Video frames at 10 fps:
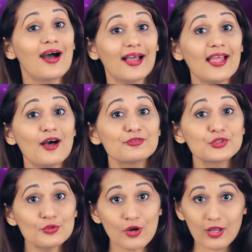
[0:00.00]
I have
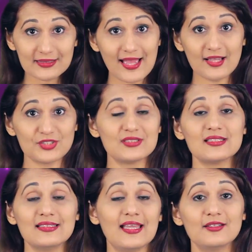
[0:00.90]
two call to actions
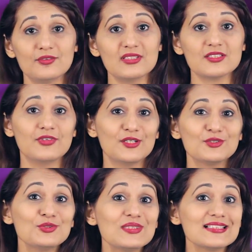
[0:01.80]
at the end of this video,
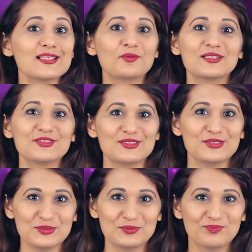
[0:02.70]
two things I want you to
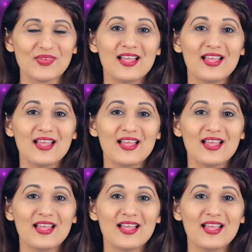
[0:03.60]
do.